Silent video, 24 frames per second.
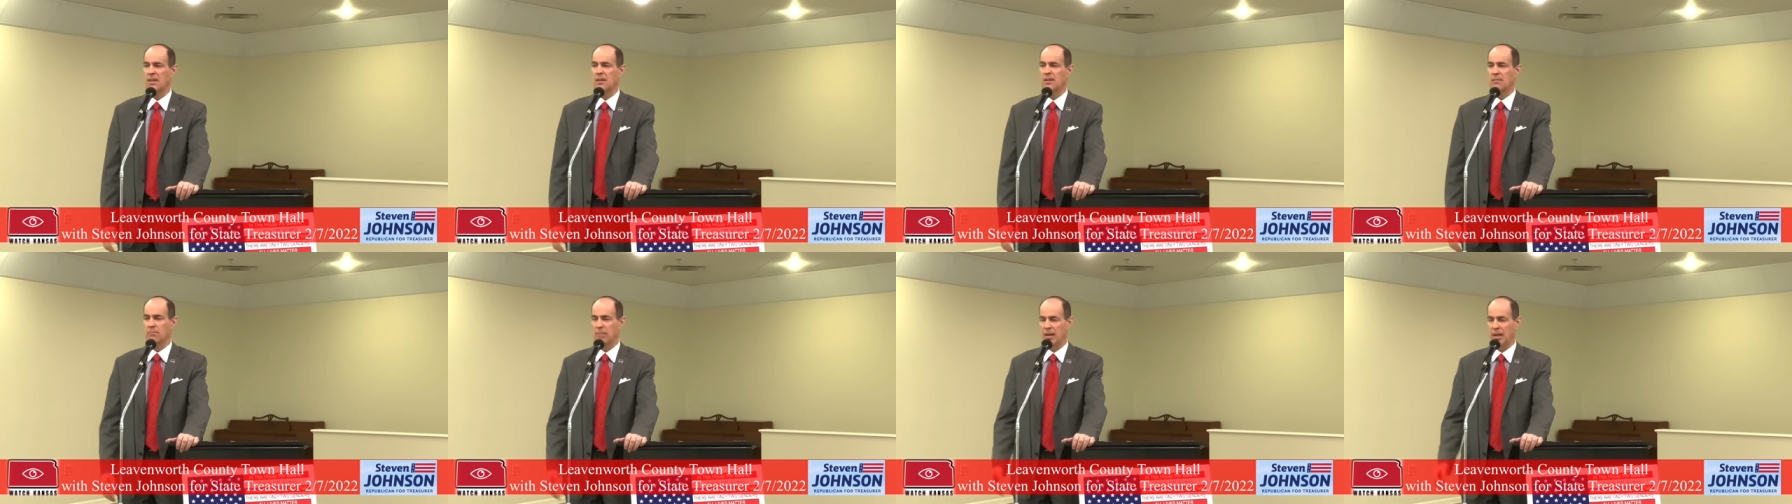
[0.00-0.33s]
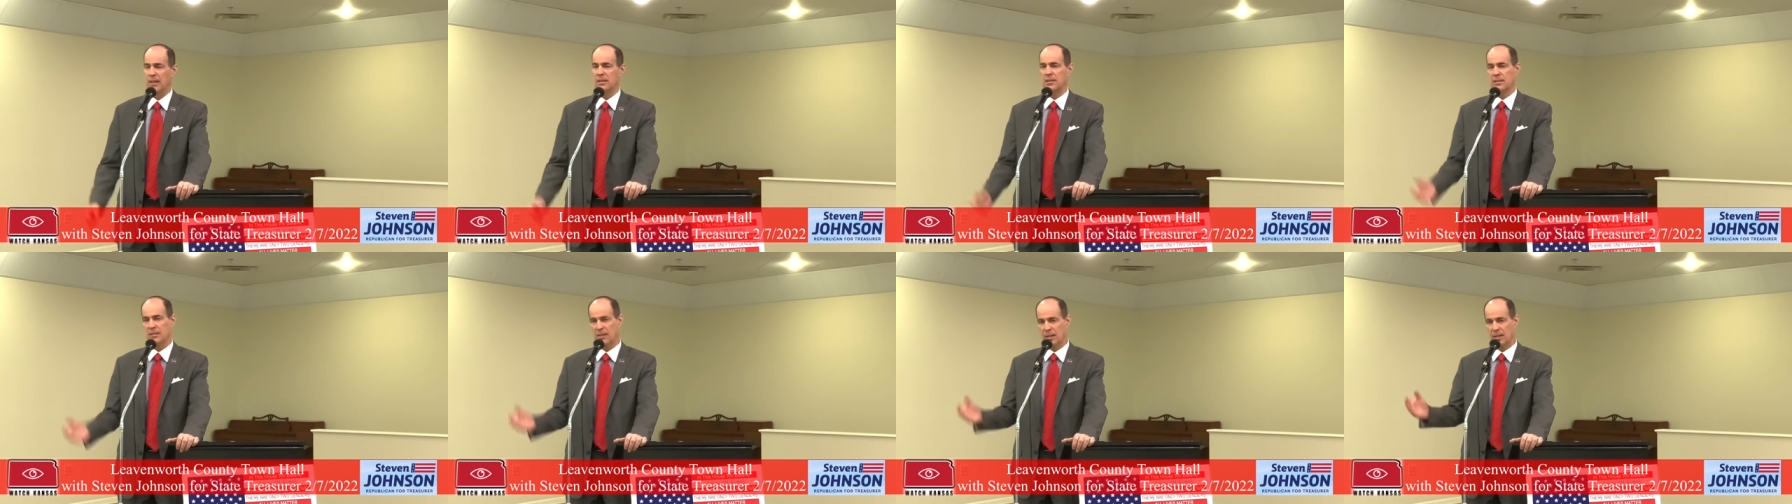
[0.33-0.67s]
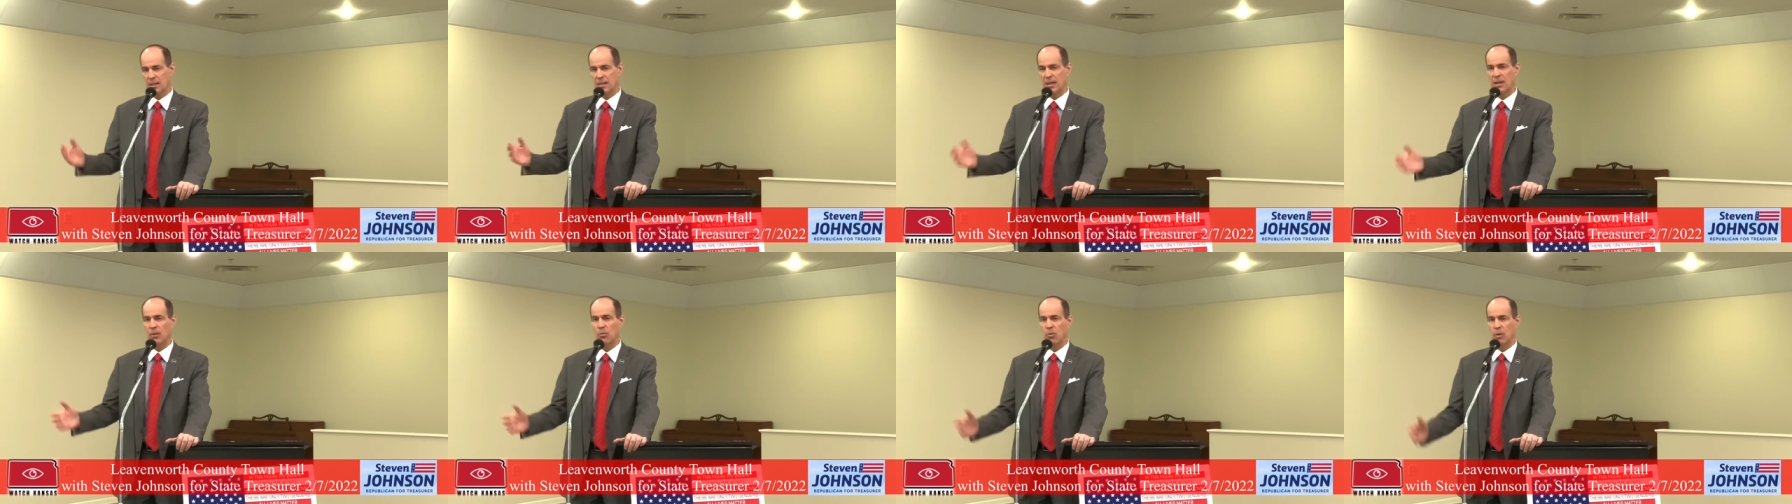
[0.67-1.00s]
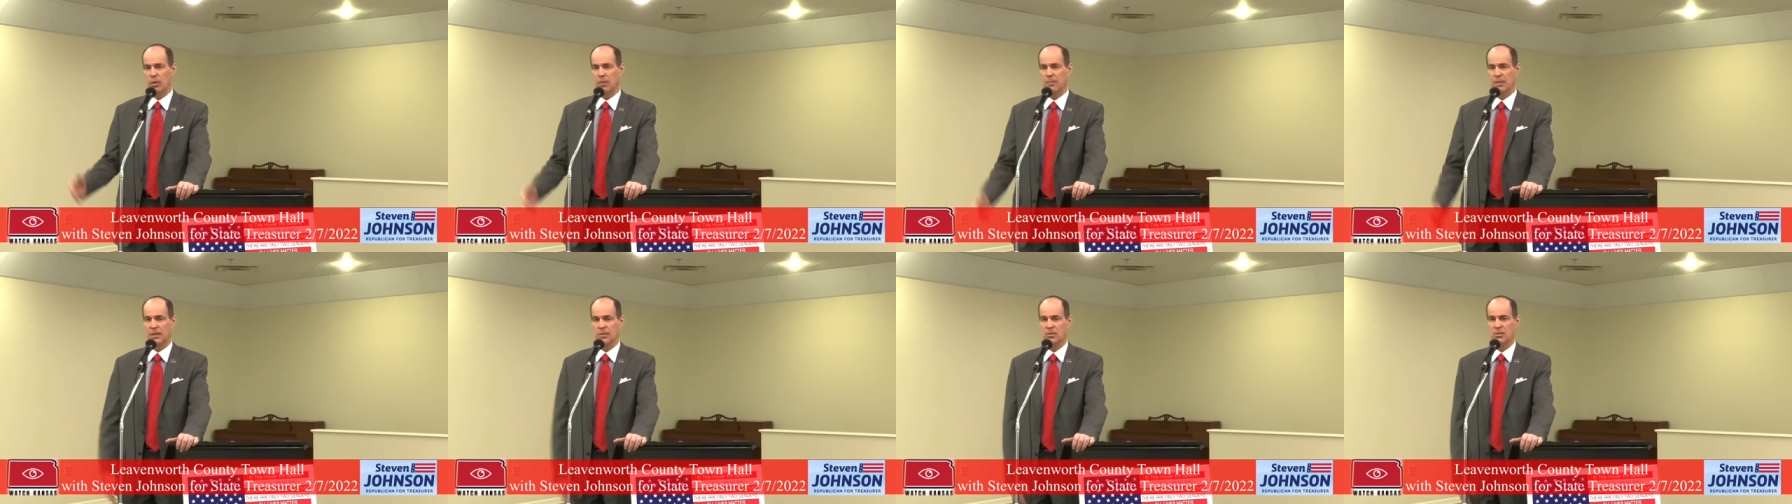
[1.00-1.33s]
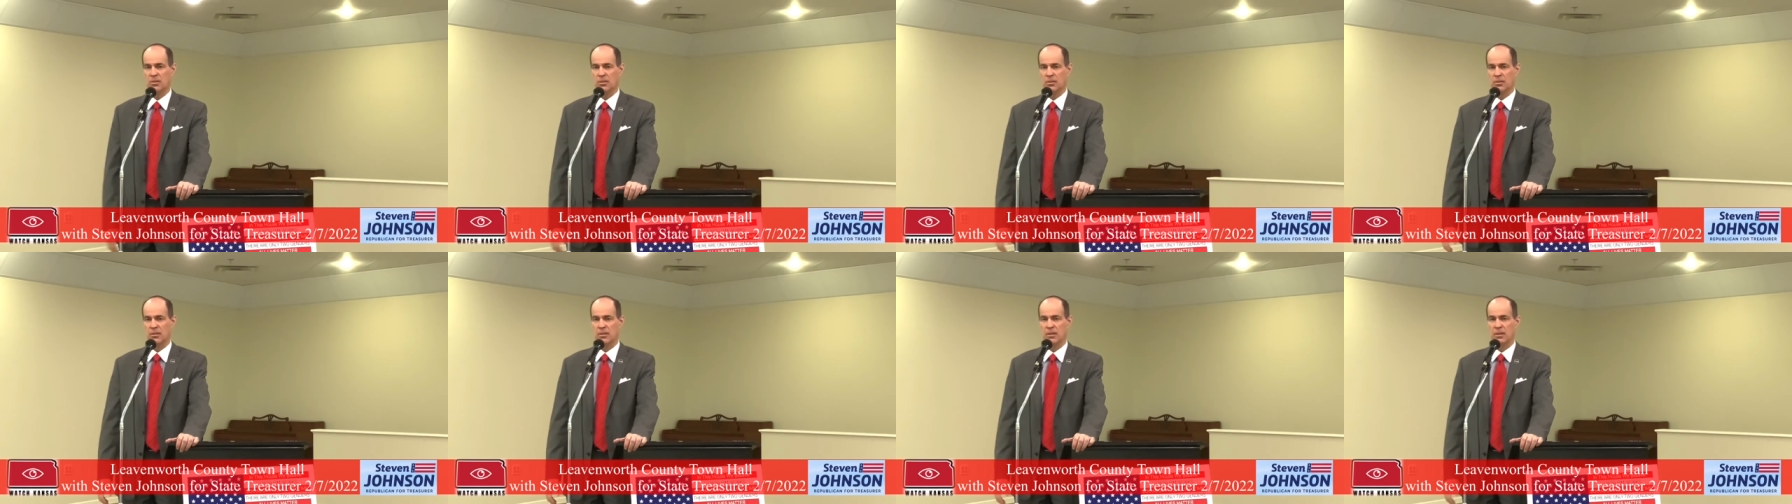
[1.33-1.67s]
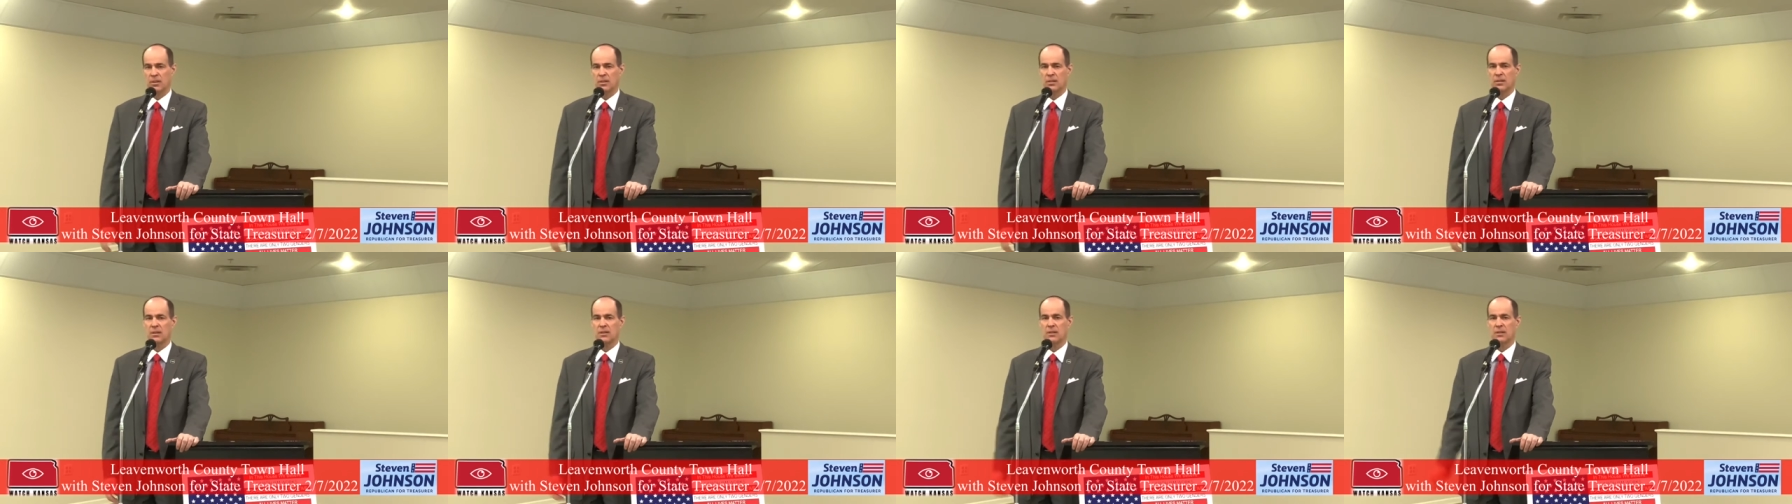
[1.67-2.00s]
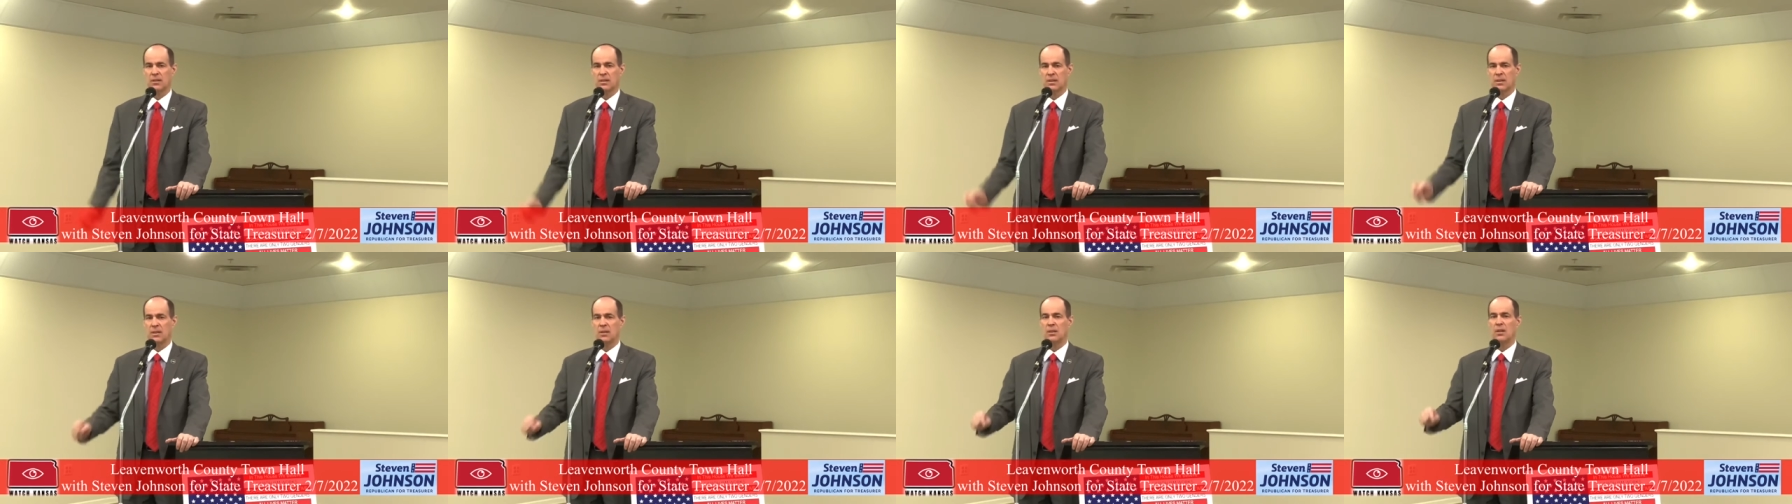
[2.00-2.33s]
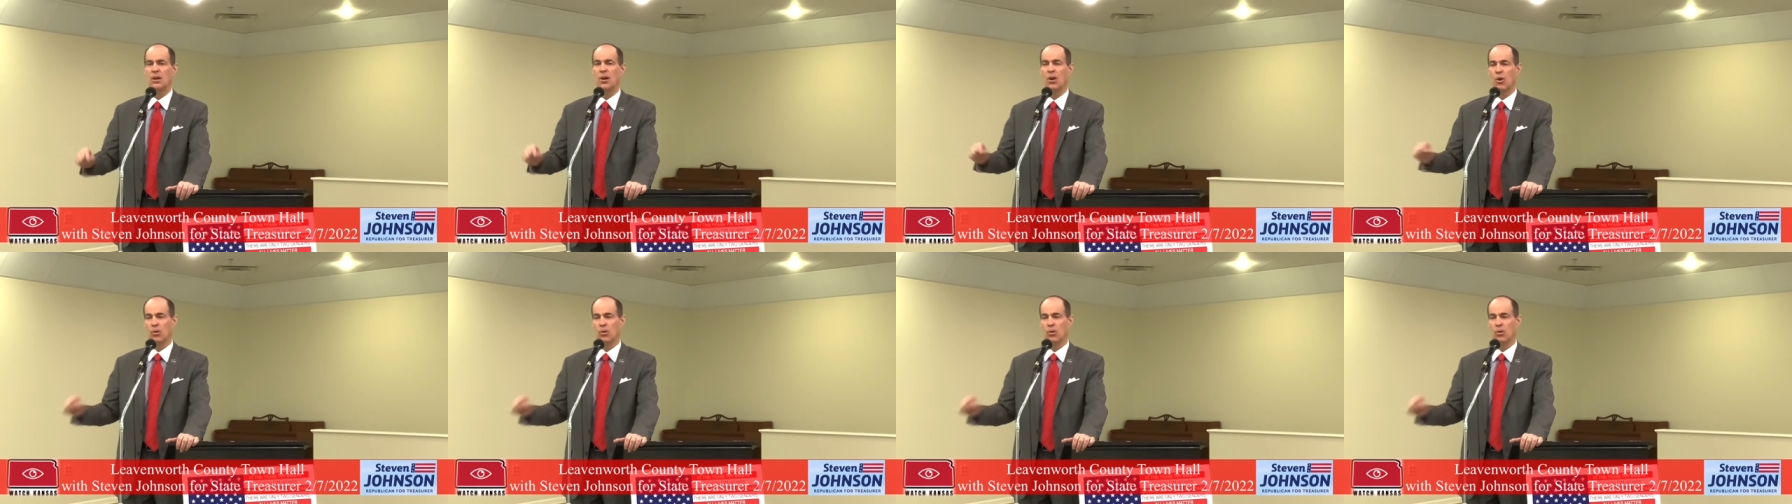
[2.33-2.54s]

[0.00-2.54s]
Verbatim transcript: but I want to make sure that the